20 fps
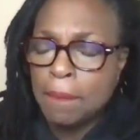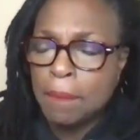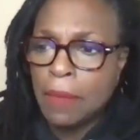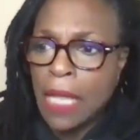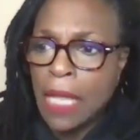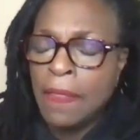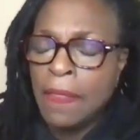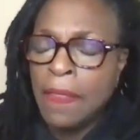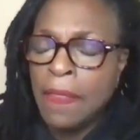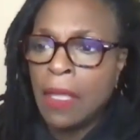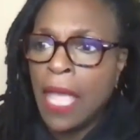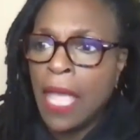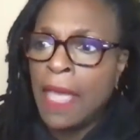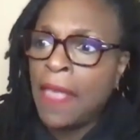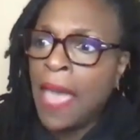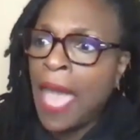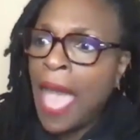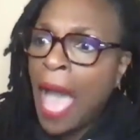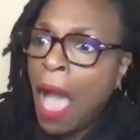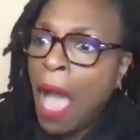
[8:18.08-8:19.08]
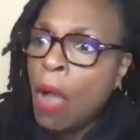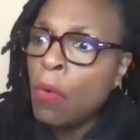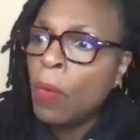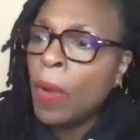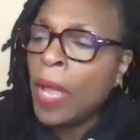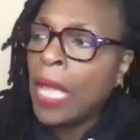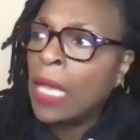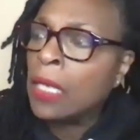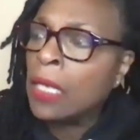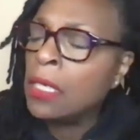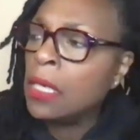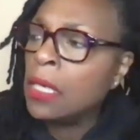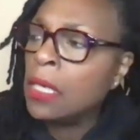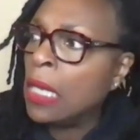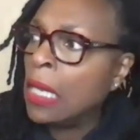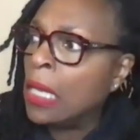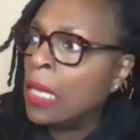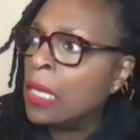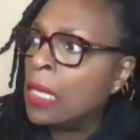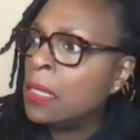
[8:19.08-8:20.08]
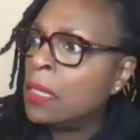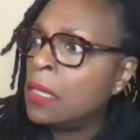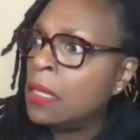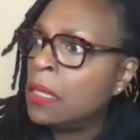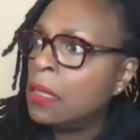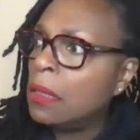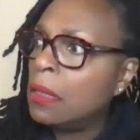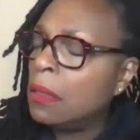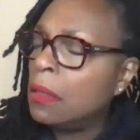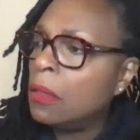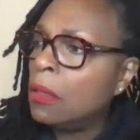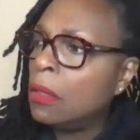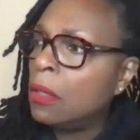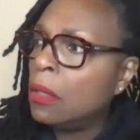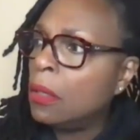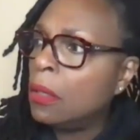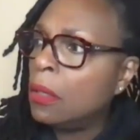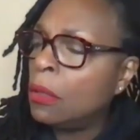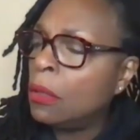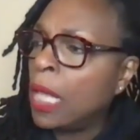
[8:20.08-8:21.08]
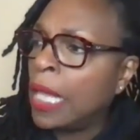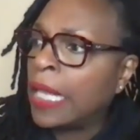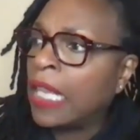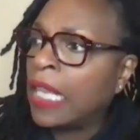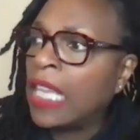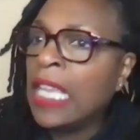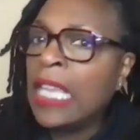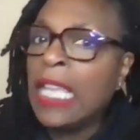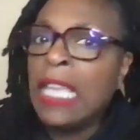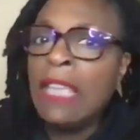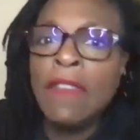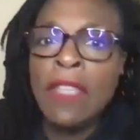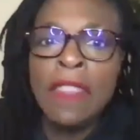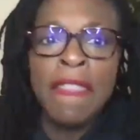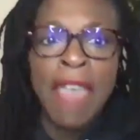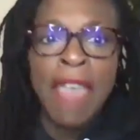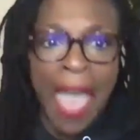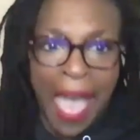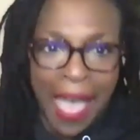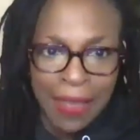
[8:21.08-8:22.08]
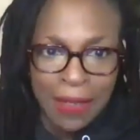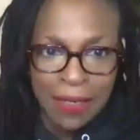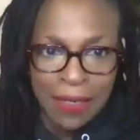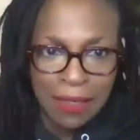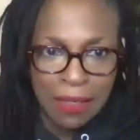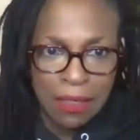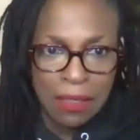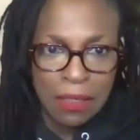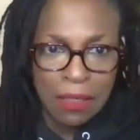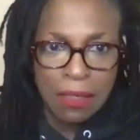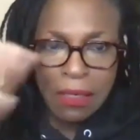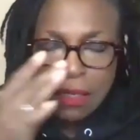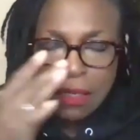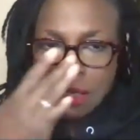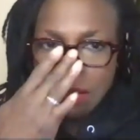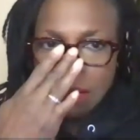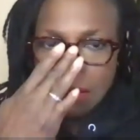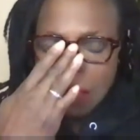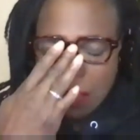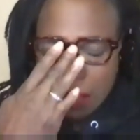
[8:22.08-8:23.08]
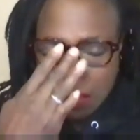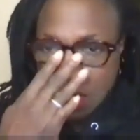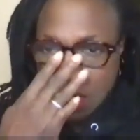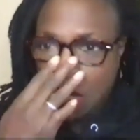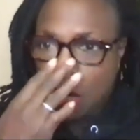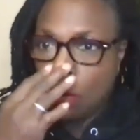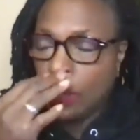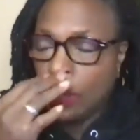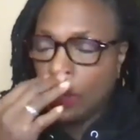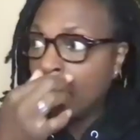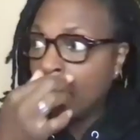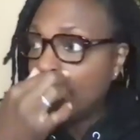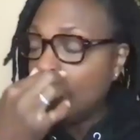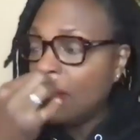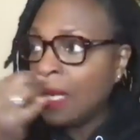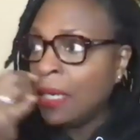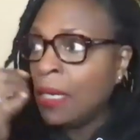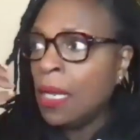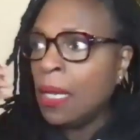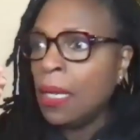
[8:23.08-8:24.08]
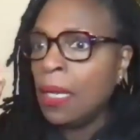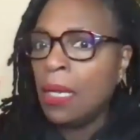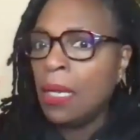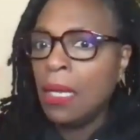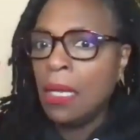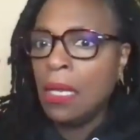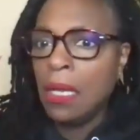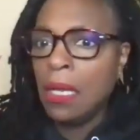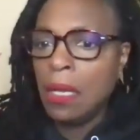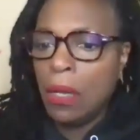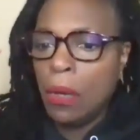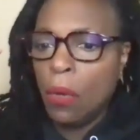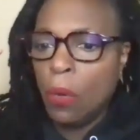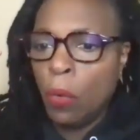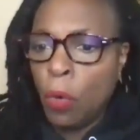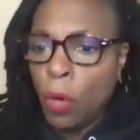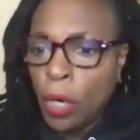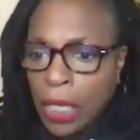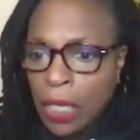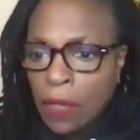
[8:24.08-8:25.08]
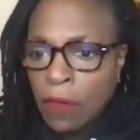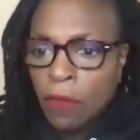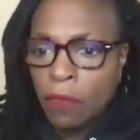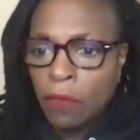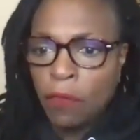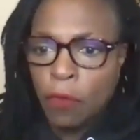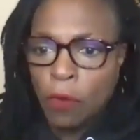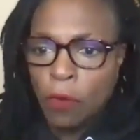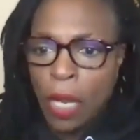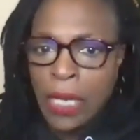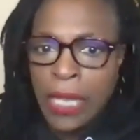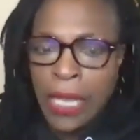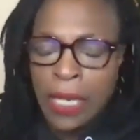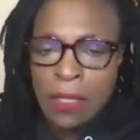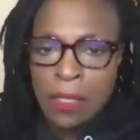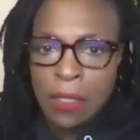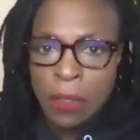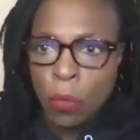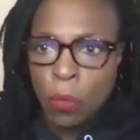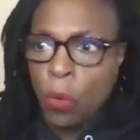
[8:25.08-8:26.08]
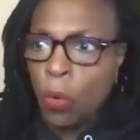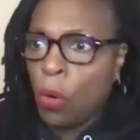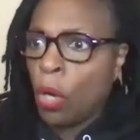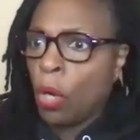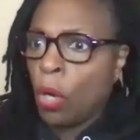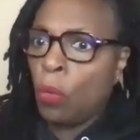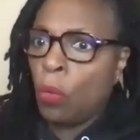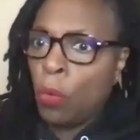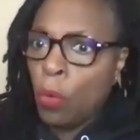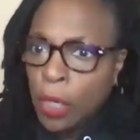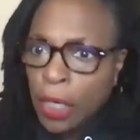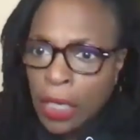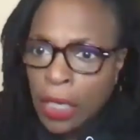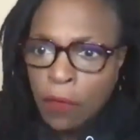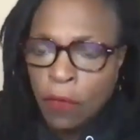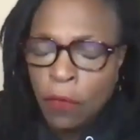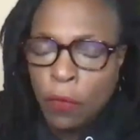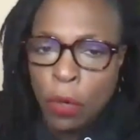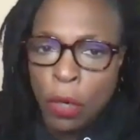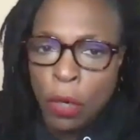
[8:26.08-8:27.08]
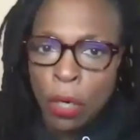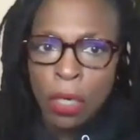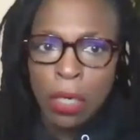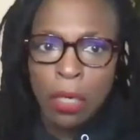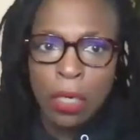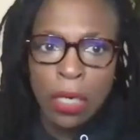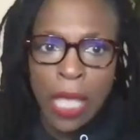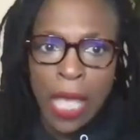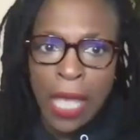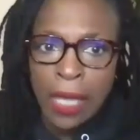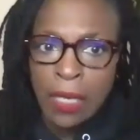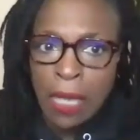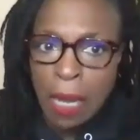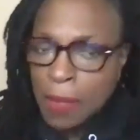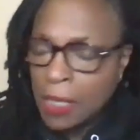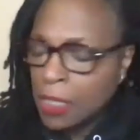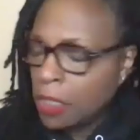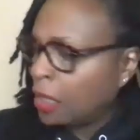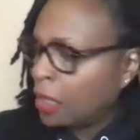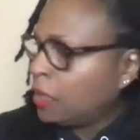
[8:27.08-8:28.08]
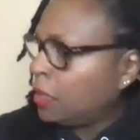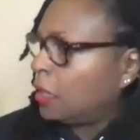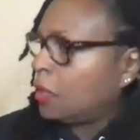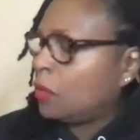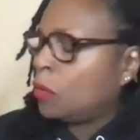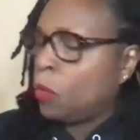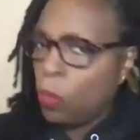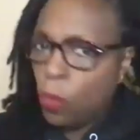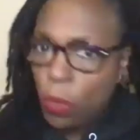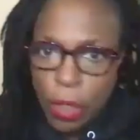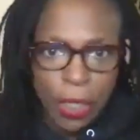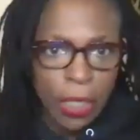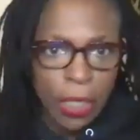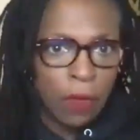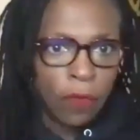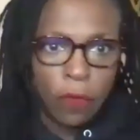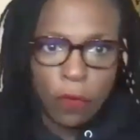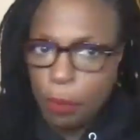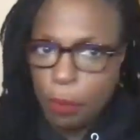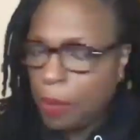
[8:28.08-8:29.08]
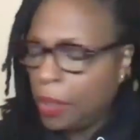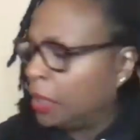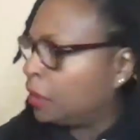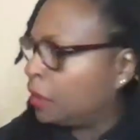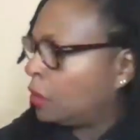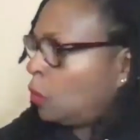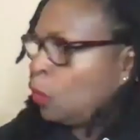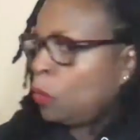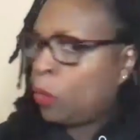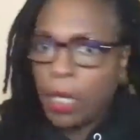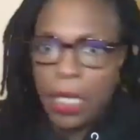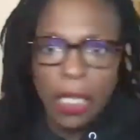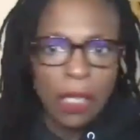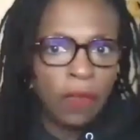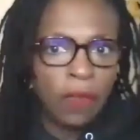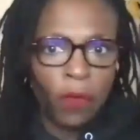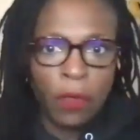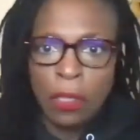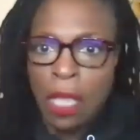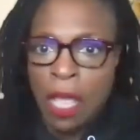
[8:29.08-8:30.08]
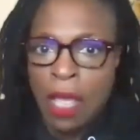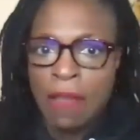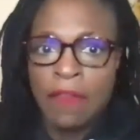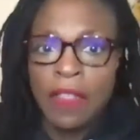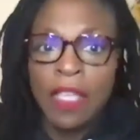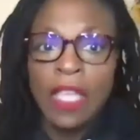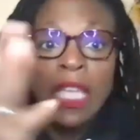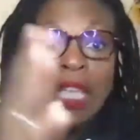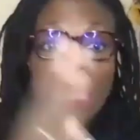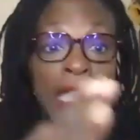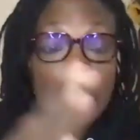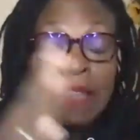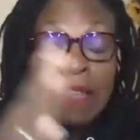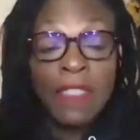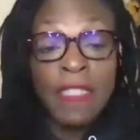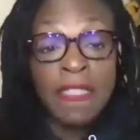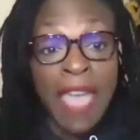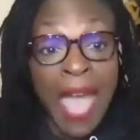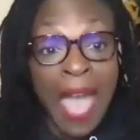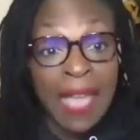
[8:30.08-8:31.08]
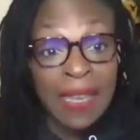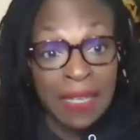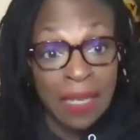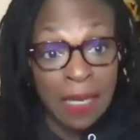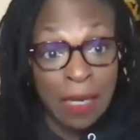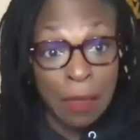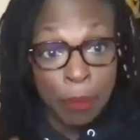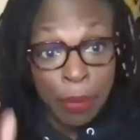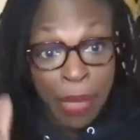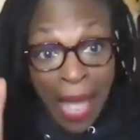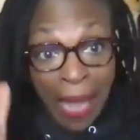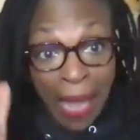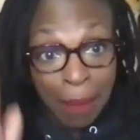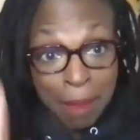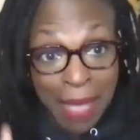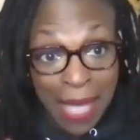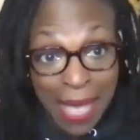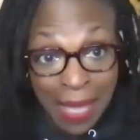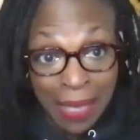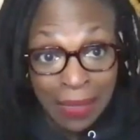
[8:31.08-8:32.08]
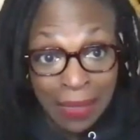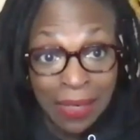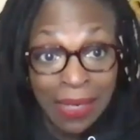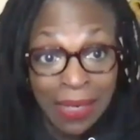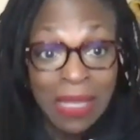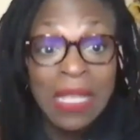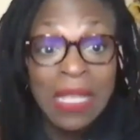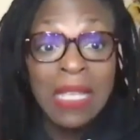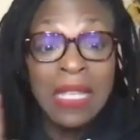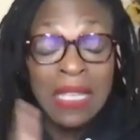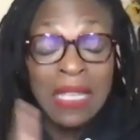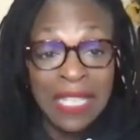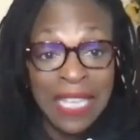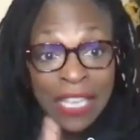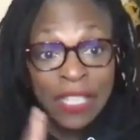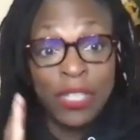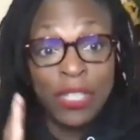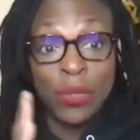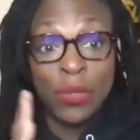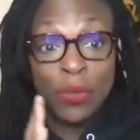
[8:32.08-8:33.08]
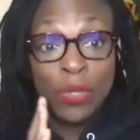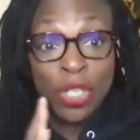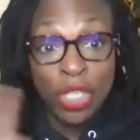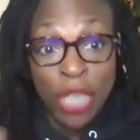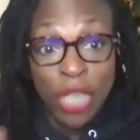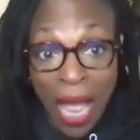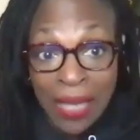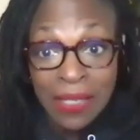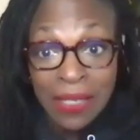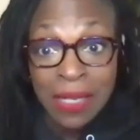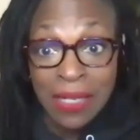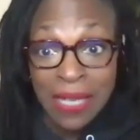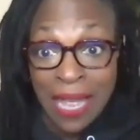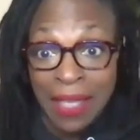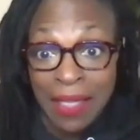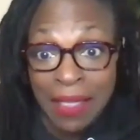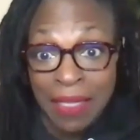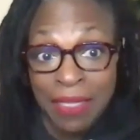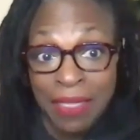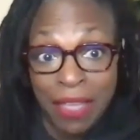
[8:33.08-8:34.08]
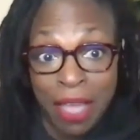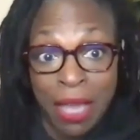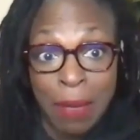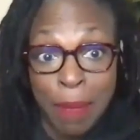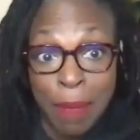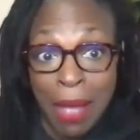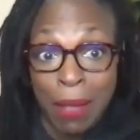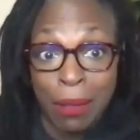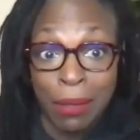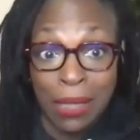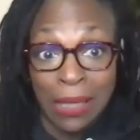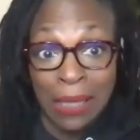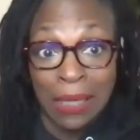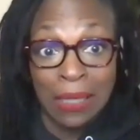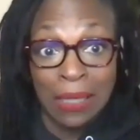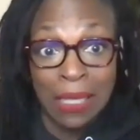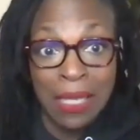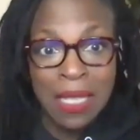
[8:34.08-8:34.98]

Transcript: And the outrage is like, even that, even working against the war, working for economic justice, working for peace, working for love, even that in a Black man gets you shot to death on a balcony.